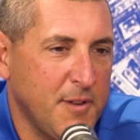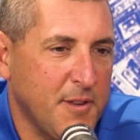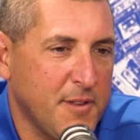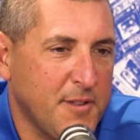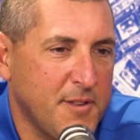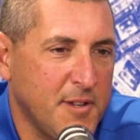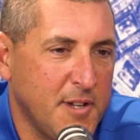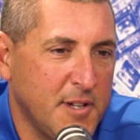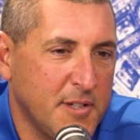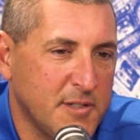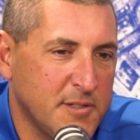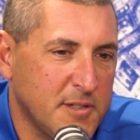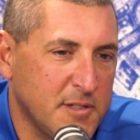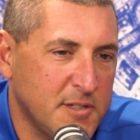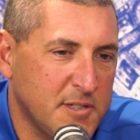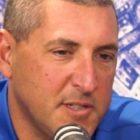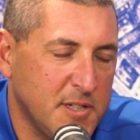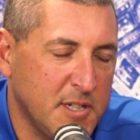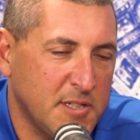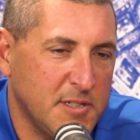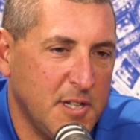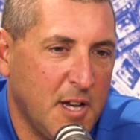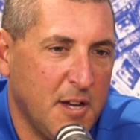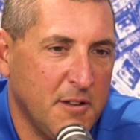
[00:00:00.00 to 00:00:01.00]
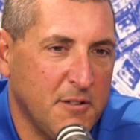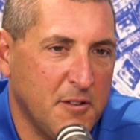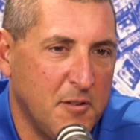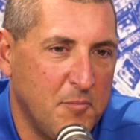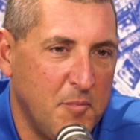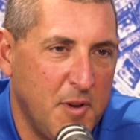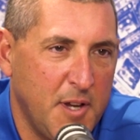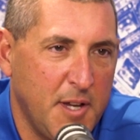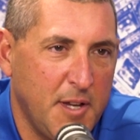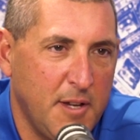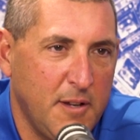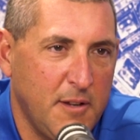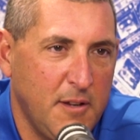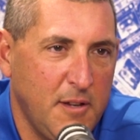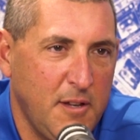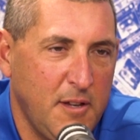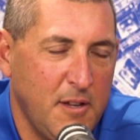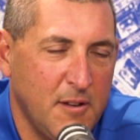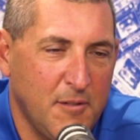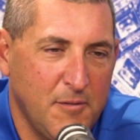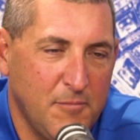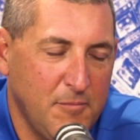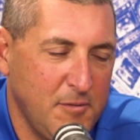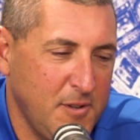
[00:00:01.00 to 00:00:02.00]
of the things that sticks out to me,
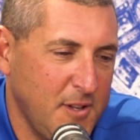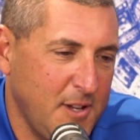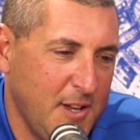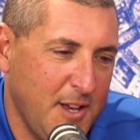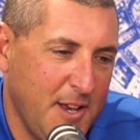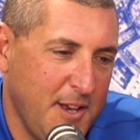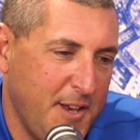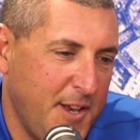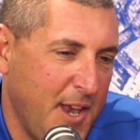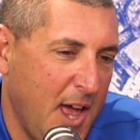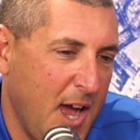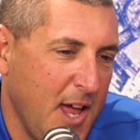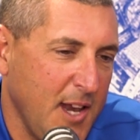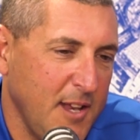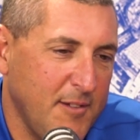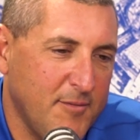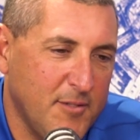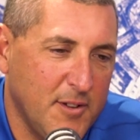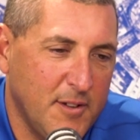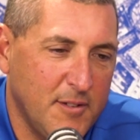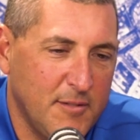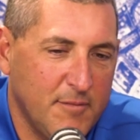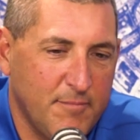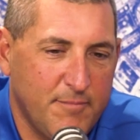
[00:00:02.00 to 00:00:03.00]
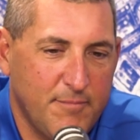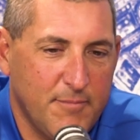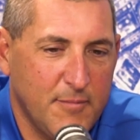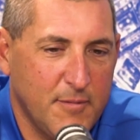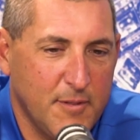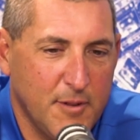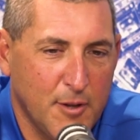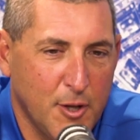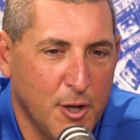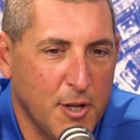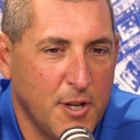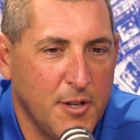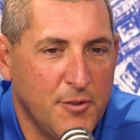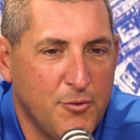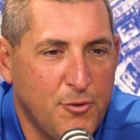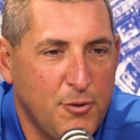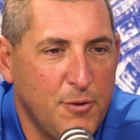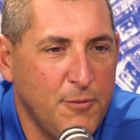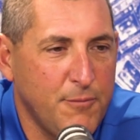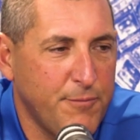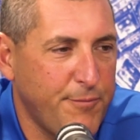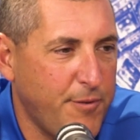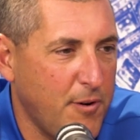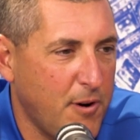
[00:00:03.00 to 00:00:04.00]
not even looking
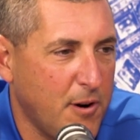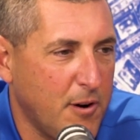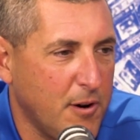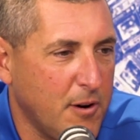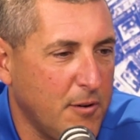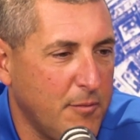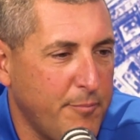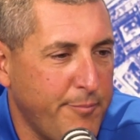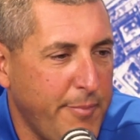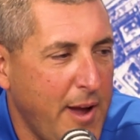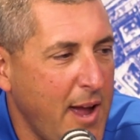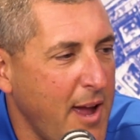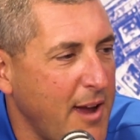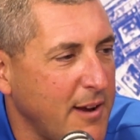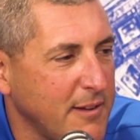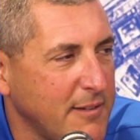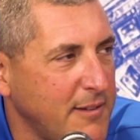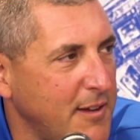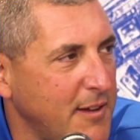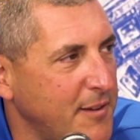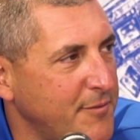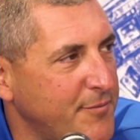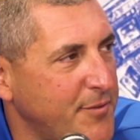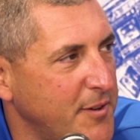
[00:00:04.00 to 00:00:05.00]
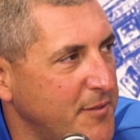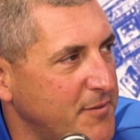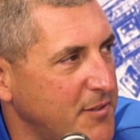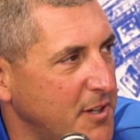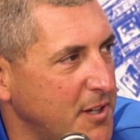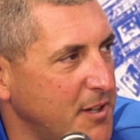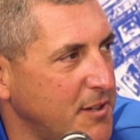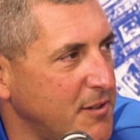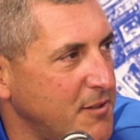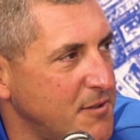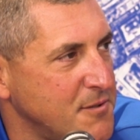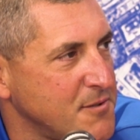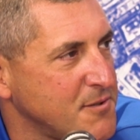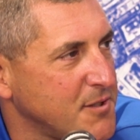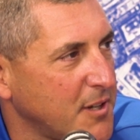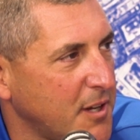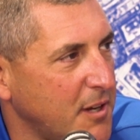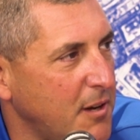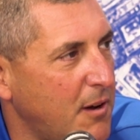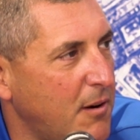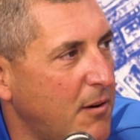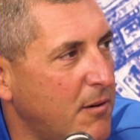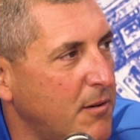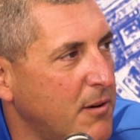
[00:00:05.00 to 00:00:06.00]
too far back, 10, 15 years
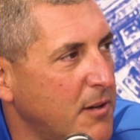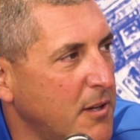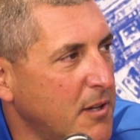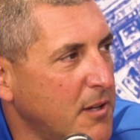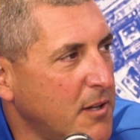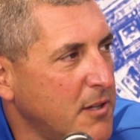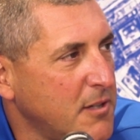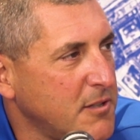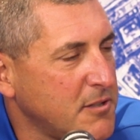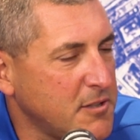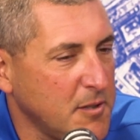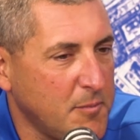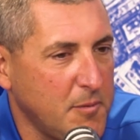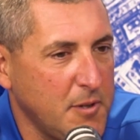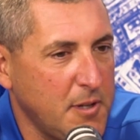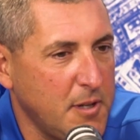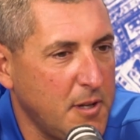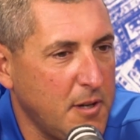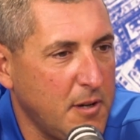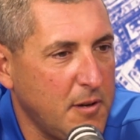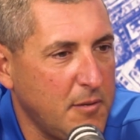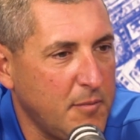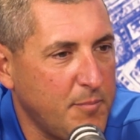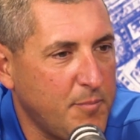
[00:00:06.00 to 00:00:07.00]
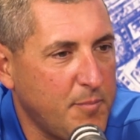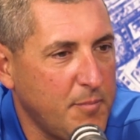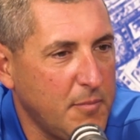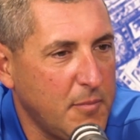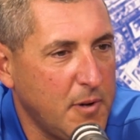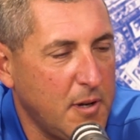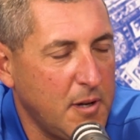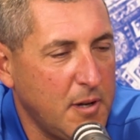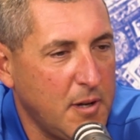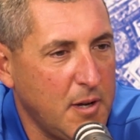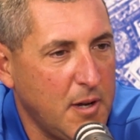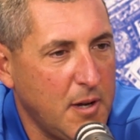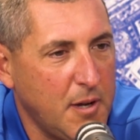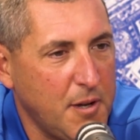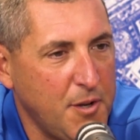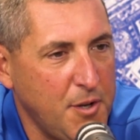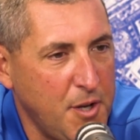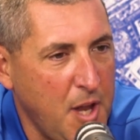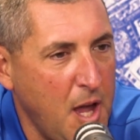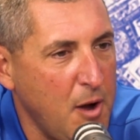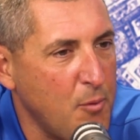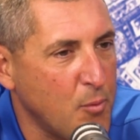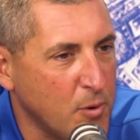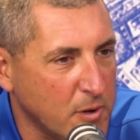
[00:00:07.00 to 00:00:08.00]
ago, some of the
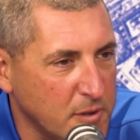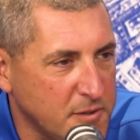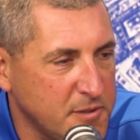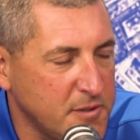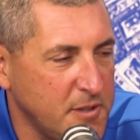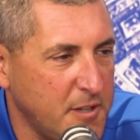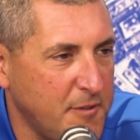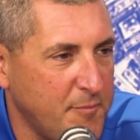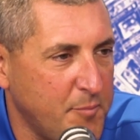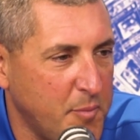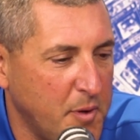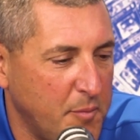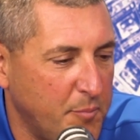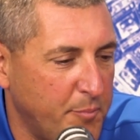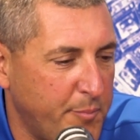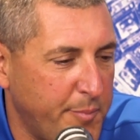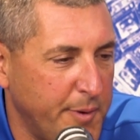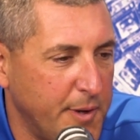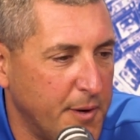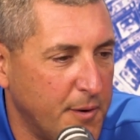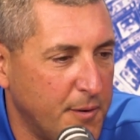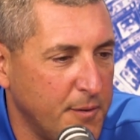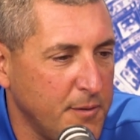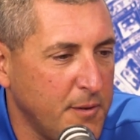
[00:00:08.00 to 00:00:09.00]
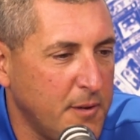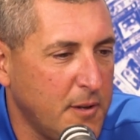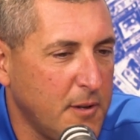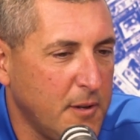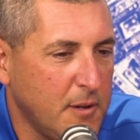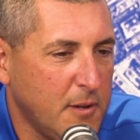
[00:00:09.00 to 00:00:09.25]
networks that have been built